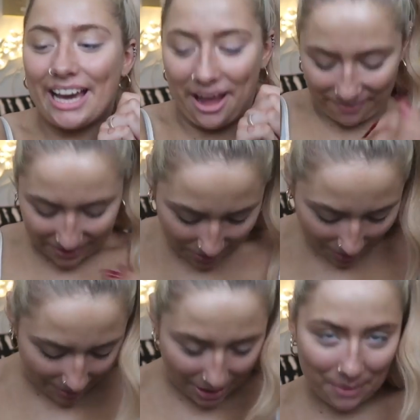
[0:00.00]
So
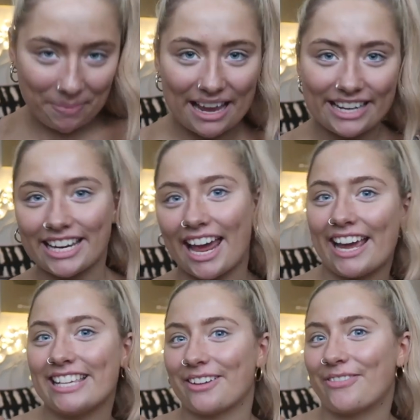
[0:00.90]
I'm wearing my new PJs.